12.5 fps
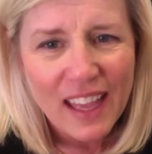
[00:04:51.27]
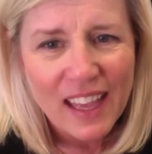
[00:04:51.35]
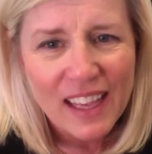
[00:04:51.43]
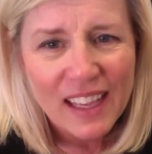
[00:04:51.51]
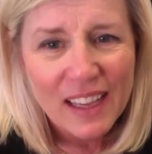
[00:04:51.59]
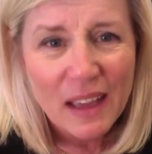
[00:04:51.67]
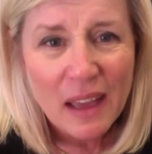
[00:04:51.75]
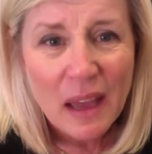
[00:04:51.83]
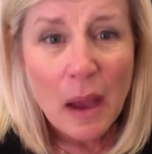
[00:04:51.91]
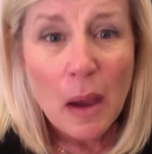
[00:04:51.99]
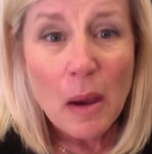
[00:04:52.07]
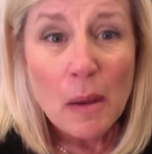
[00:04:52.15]
But
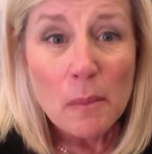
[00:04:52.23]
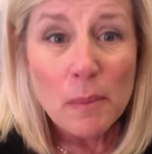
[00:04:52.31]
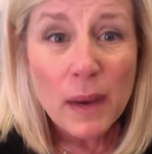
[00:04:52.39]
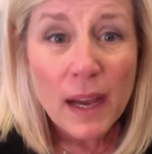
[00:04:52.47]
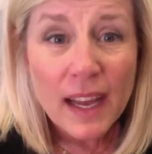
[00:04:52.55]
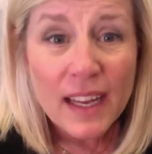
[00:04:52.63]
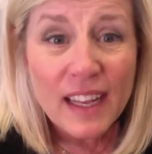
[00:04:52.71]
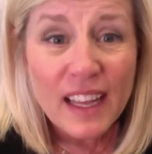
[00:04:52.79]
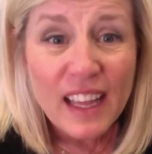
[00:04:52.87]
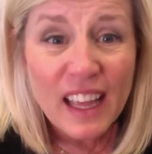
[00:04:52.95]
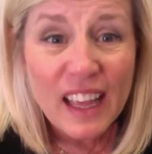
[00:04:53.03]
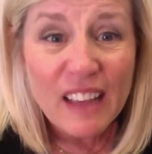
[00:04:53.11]

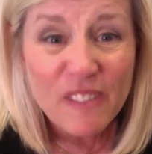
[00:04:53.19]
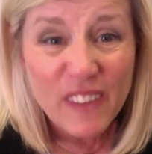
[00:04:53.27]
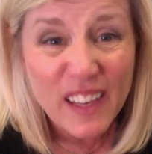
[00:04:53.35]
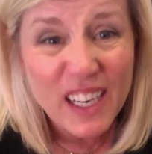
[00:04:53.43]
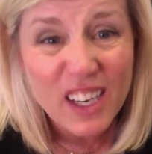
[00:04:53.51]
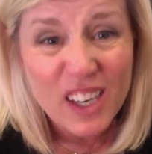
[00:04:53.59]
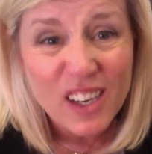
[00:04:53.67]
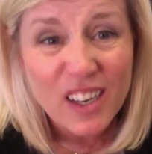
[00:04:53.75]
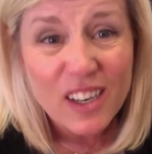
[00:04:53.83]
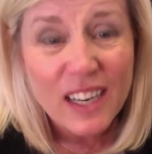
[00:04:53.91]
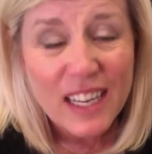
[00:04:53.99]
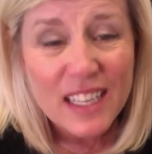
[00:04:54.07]
vinegar is
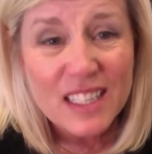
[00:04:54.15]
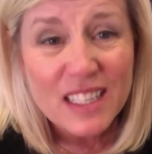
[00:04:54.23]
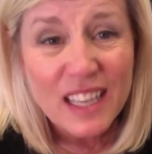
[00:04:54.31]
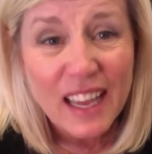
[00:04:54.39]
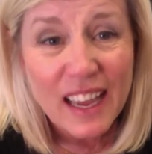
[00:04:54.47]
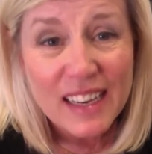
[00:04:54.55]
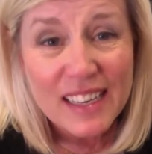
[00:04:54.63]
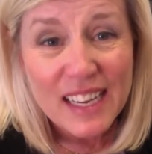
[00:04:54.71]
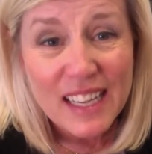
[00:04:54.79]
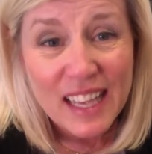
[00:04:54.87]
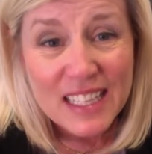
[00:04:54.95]
an acid,